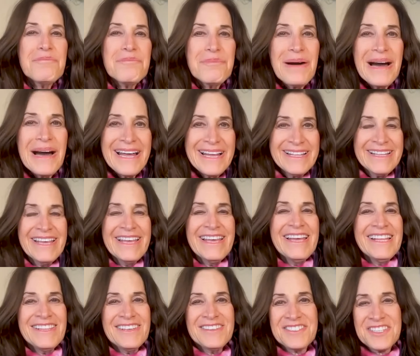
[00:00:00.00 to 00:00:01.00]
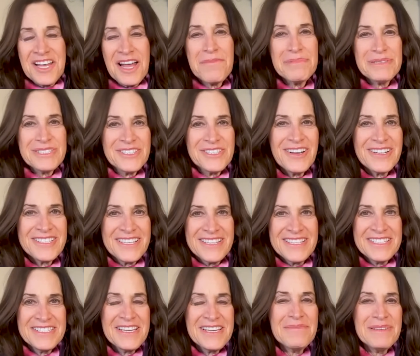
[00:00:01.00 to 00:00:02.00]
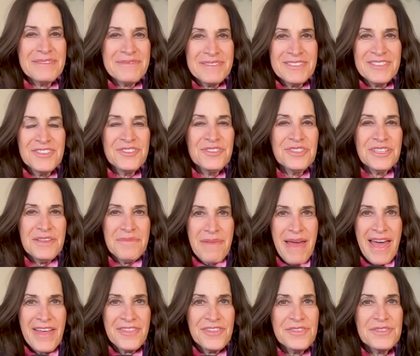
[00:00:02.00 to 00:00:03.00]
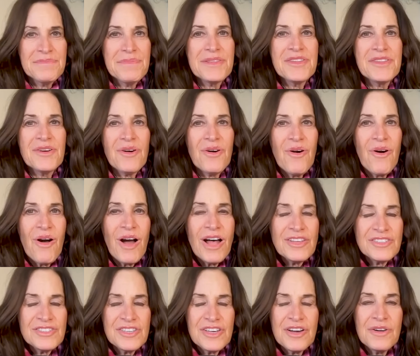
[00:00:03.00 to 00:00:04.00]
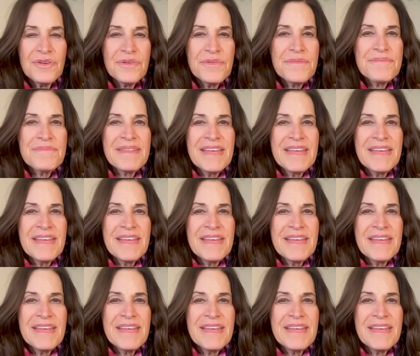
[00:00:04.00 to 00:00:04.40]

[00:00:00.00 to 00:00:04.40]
But there's a couple talks on the summit with Julie Matthews, but they're also,